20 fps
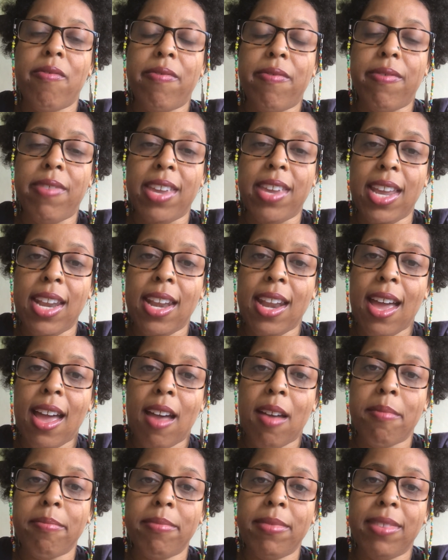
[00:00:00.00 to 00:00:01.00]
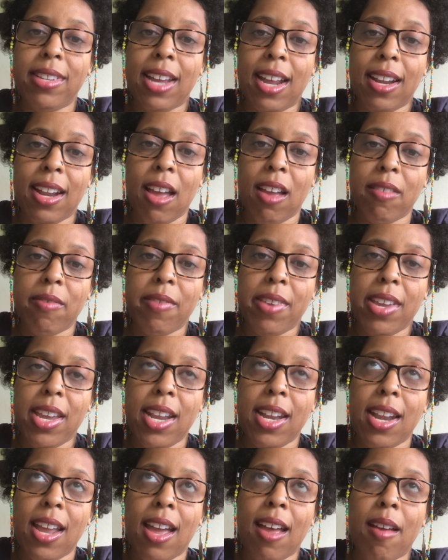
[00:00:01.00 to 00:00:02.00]
Vietnam, Da Nang,
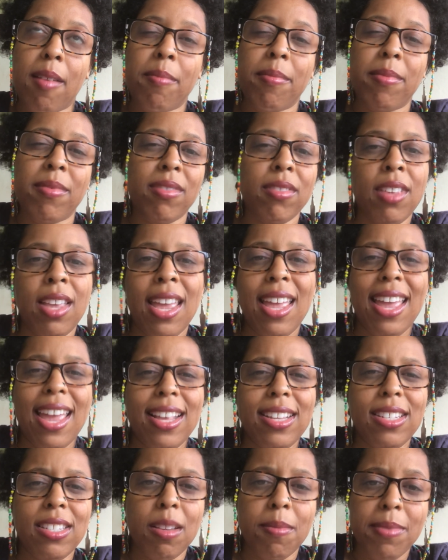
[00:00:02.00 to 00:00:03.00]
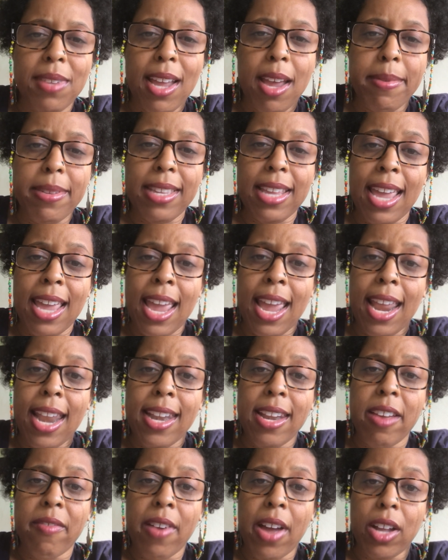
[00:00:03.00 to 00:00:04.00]
Vietnam, sometime at the end
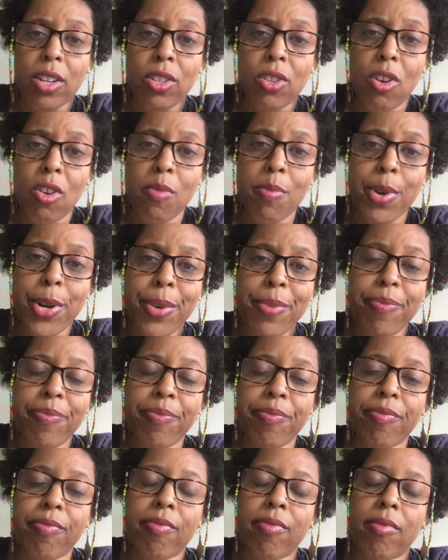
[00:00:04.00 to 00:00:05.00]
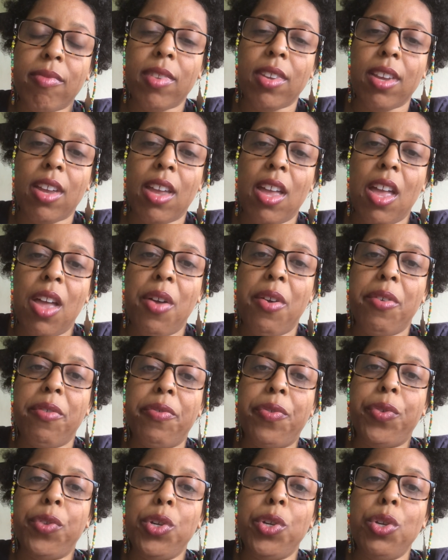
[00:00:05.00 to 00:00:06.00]
of October,
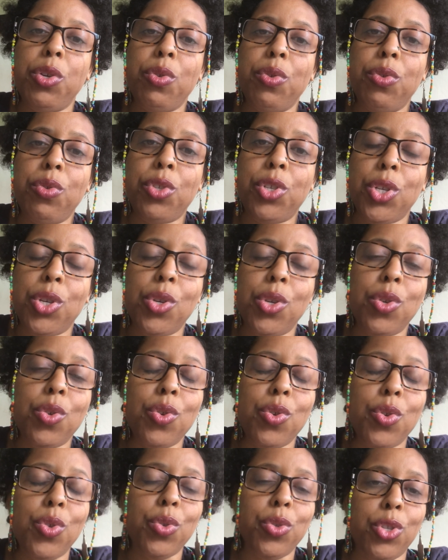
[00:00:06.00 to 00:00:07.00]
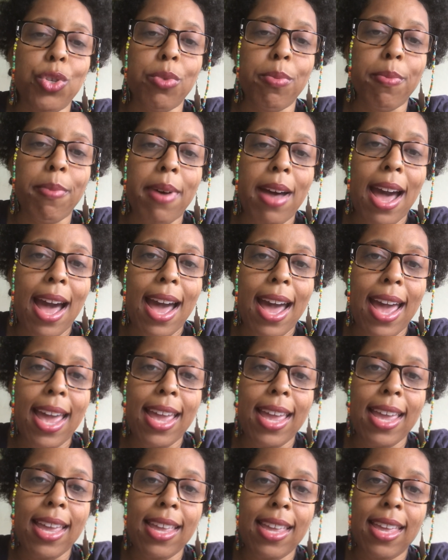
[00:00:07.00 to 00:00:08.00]
flew to
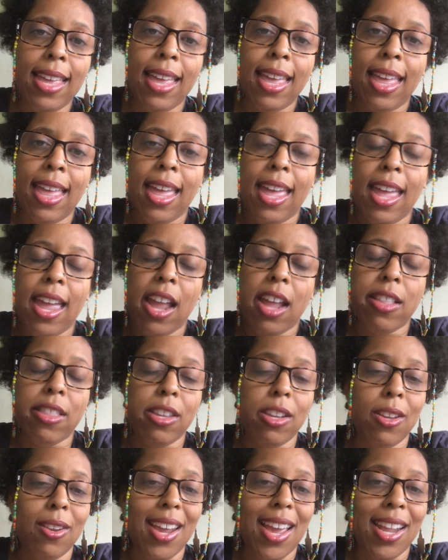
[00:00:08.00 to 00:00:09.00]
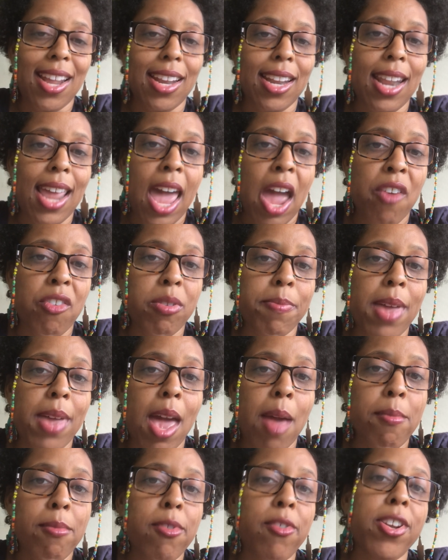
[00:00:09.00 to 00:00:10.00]
Dubai in the United Arab
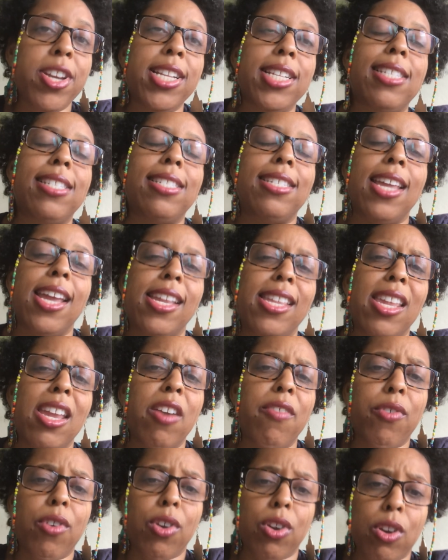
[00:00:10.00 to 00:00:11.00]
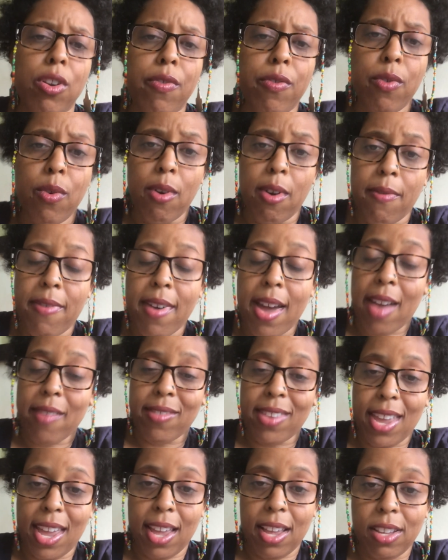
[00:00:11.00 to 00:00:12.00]
Emirates, stayed there for a good 4 or 5
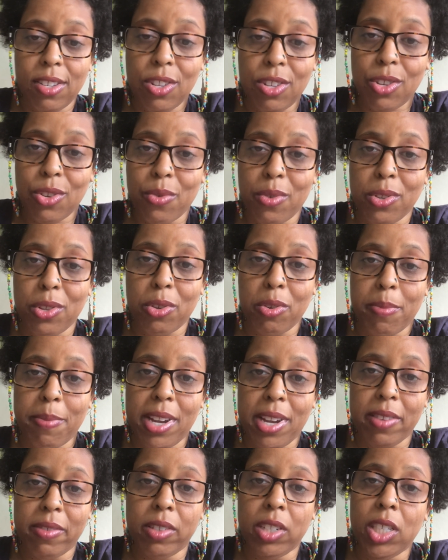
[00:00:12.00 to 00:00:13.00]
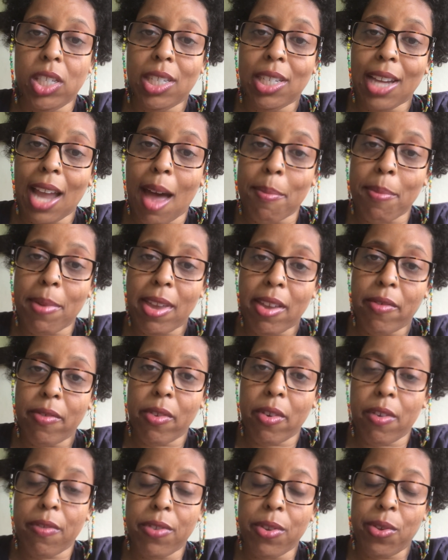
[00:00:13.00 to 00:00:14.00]
days to do a little bit of shopping
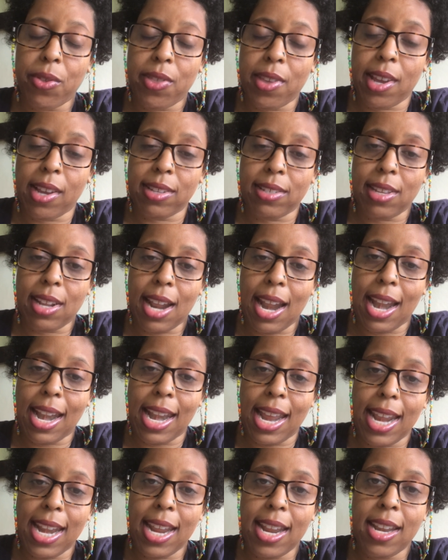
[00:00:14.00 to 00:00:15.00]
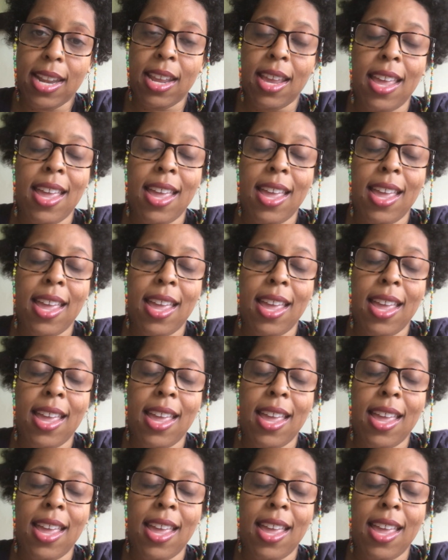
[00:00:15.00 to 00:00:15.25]
for a few things that I needed